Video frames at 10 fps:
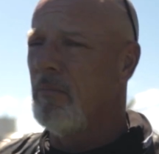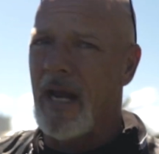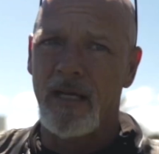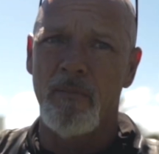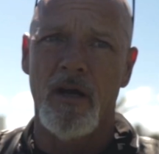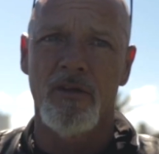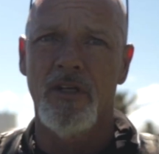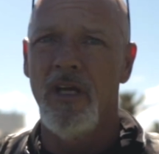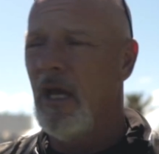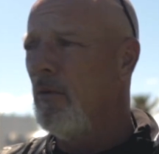blackmailed,
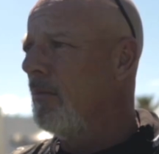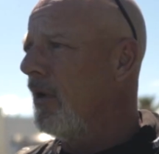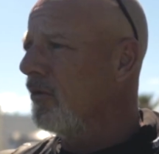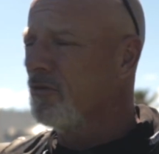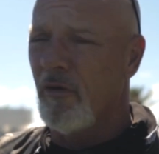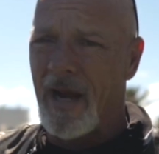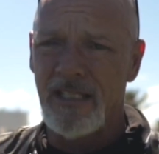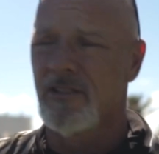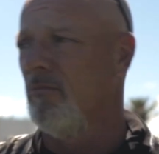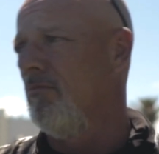and we don't want to be held to
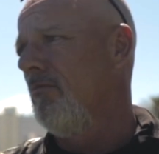ransom.